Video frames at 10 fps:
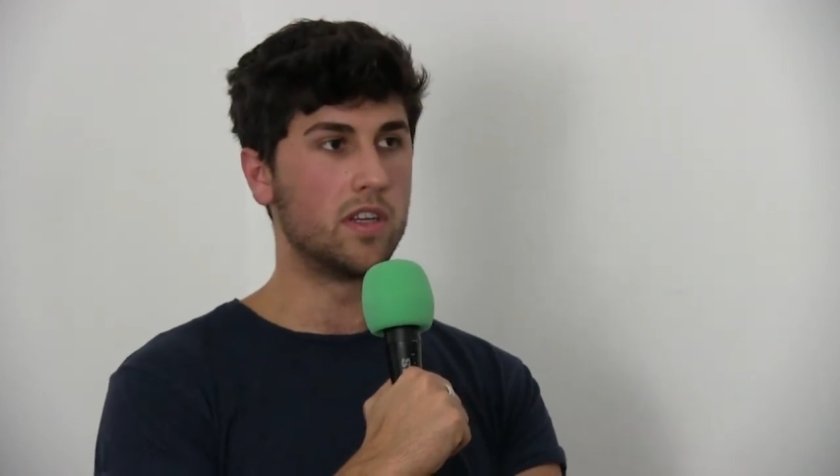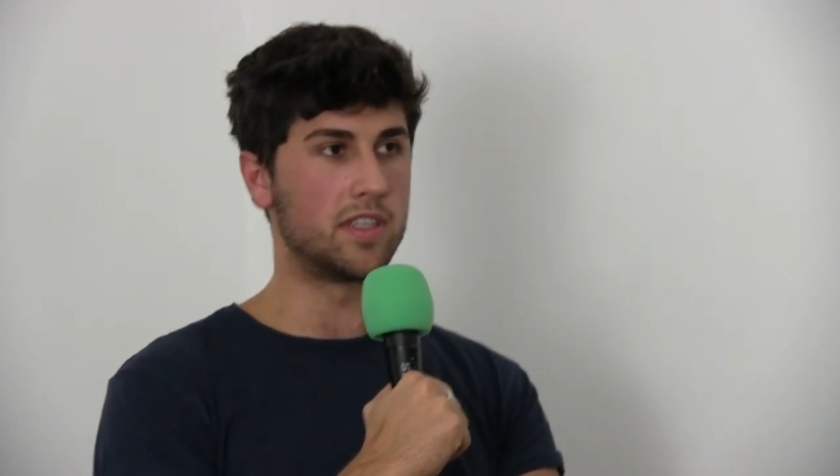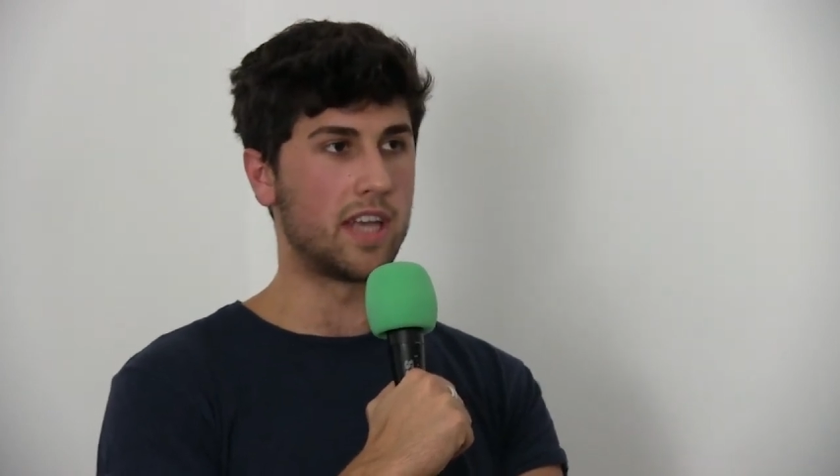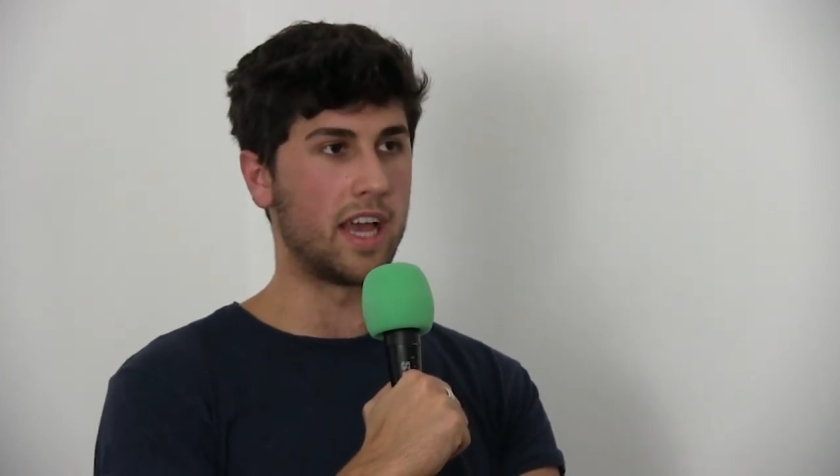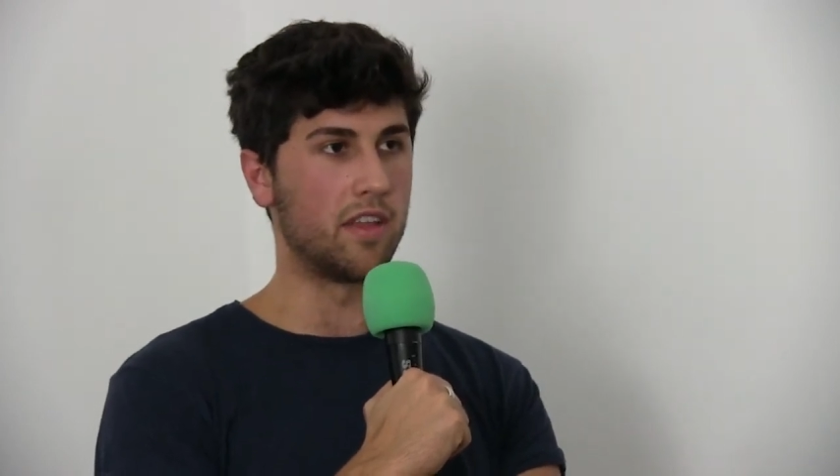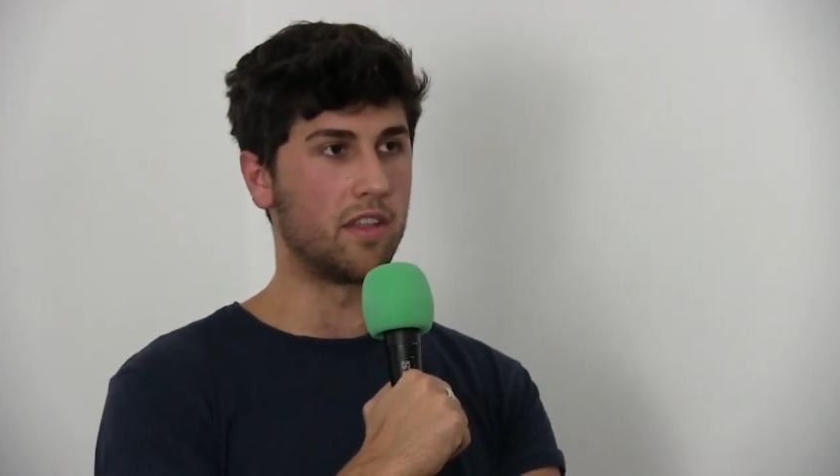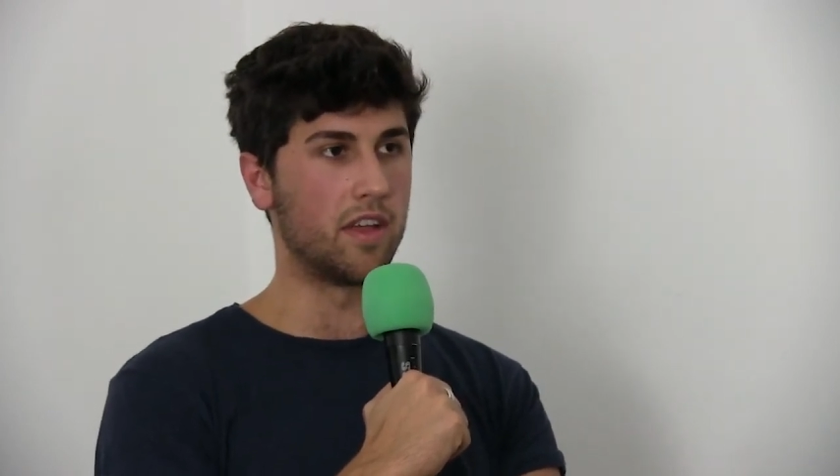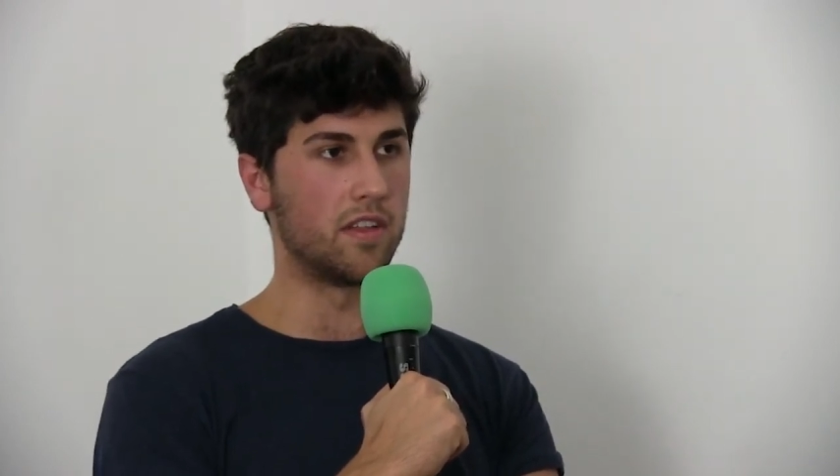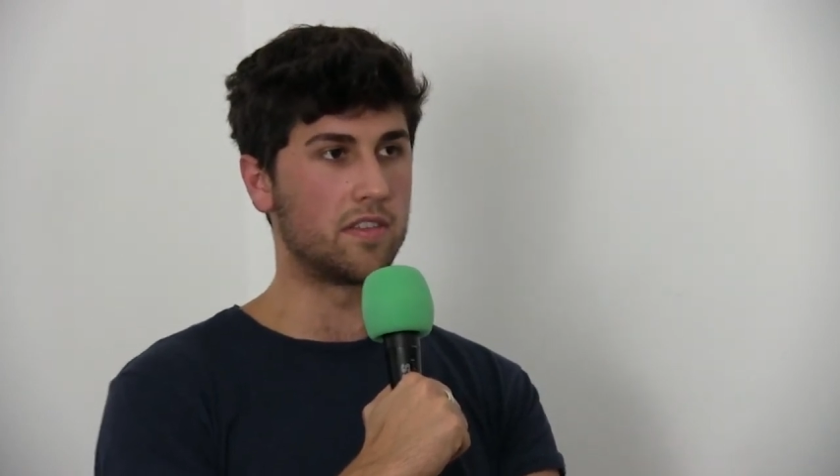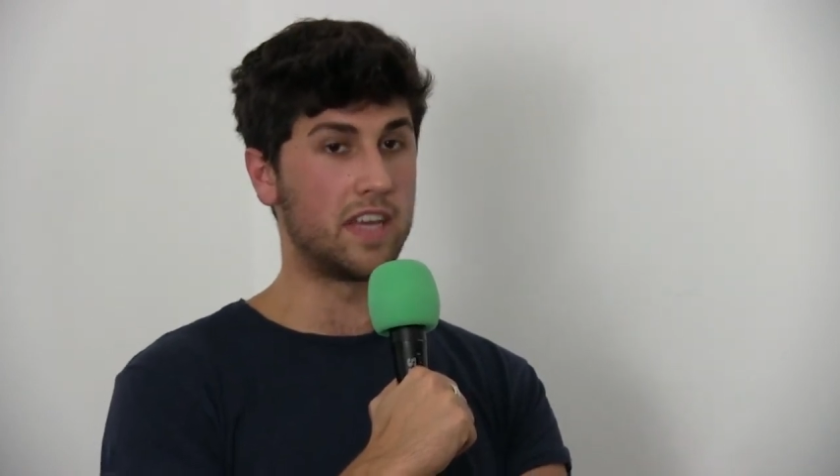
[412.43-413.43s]
to say
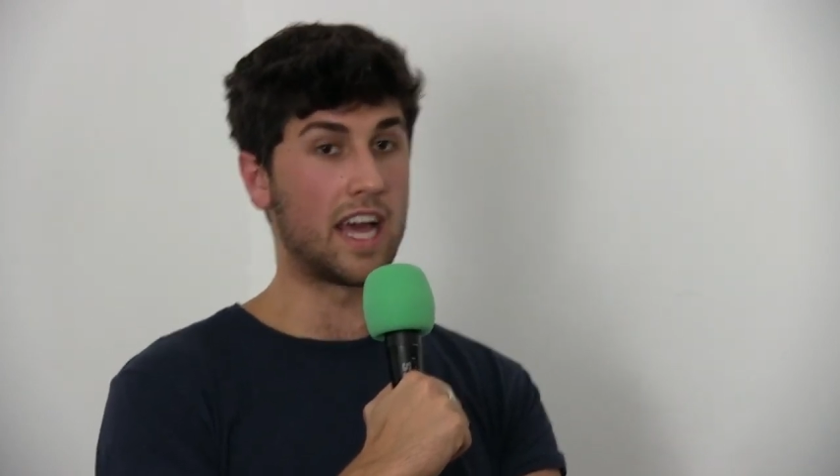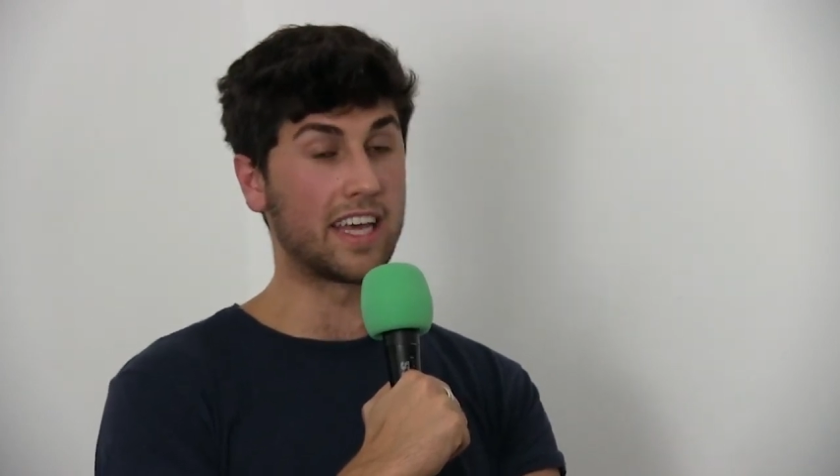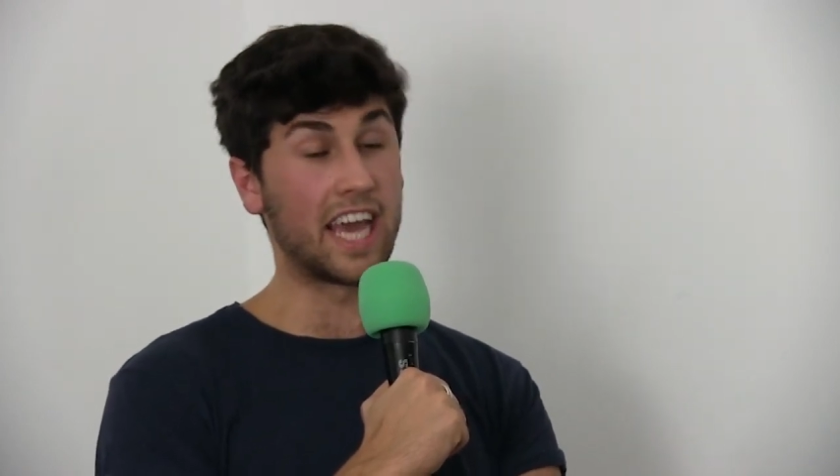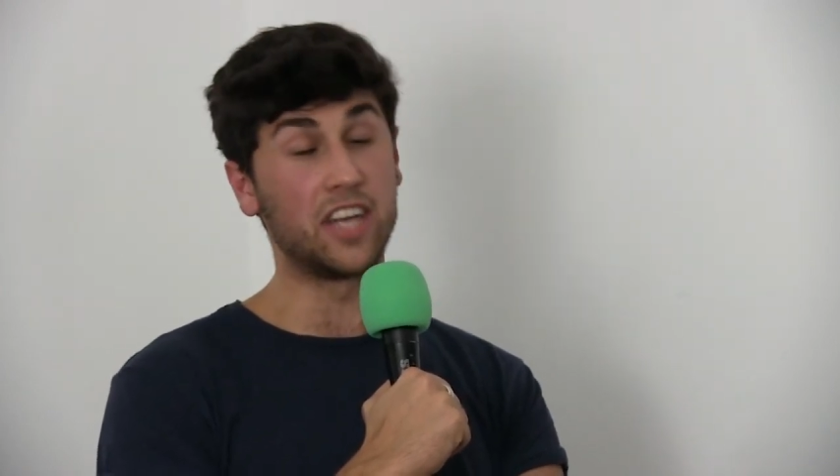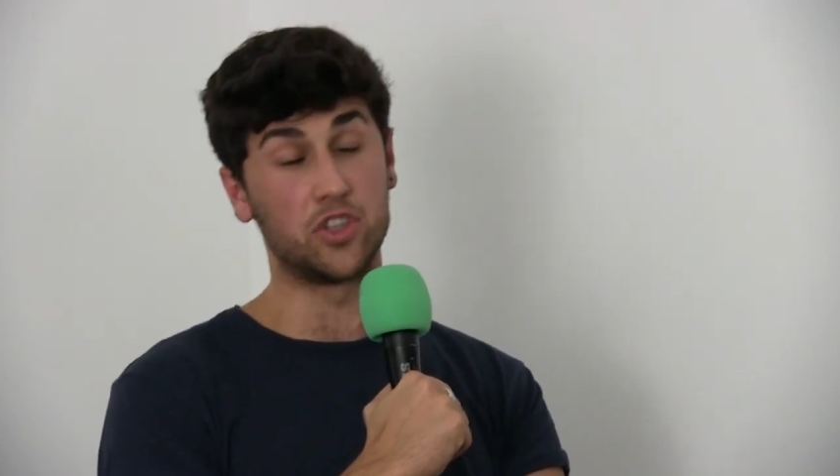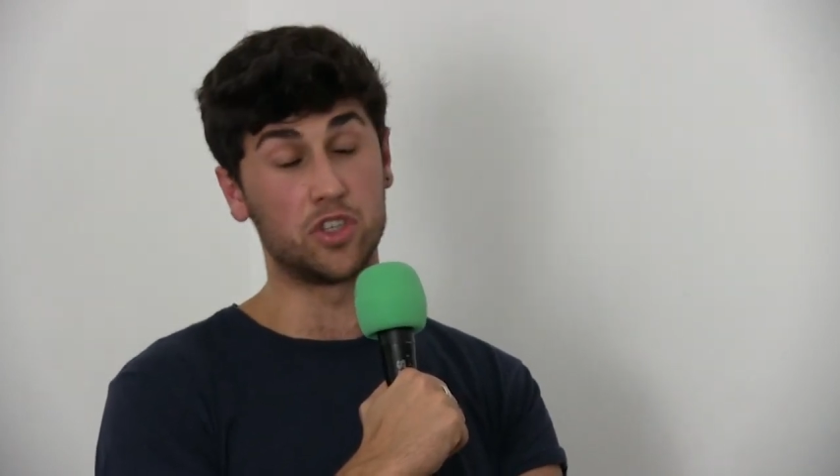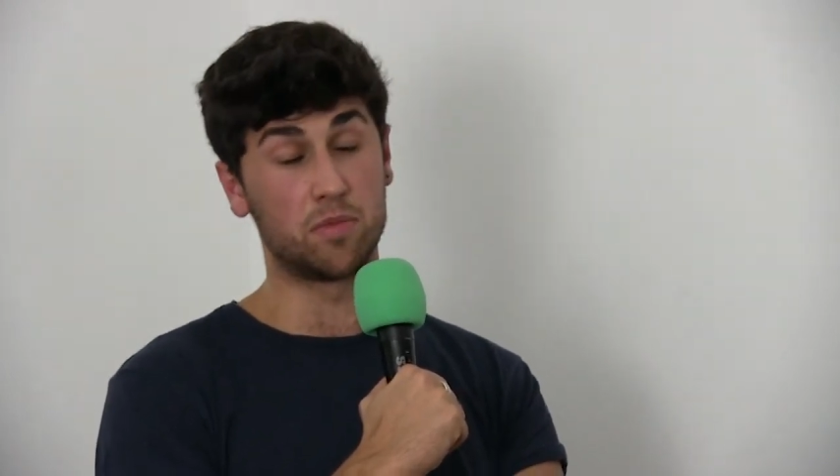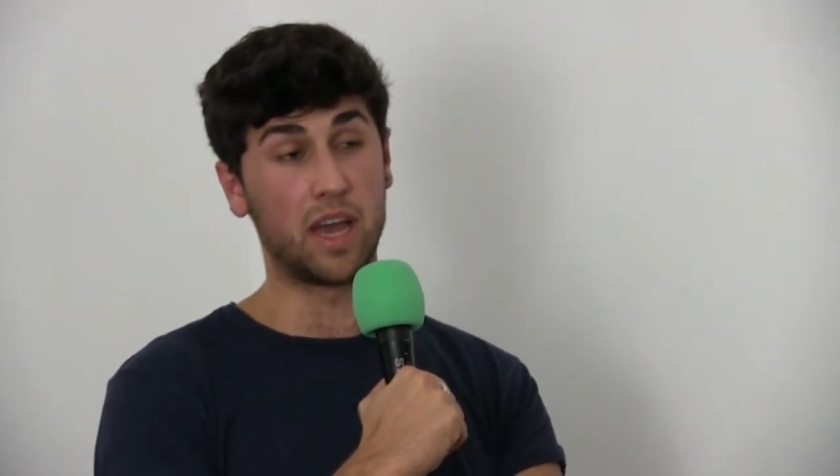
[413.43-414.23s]
that the allegations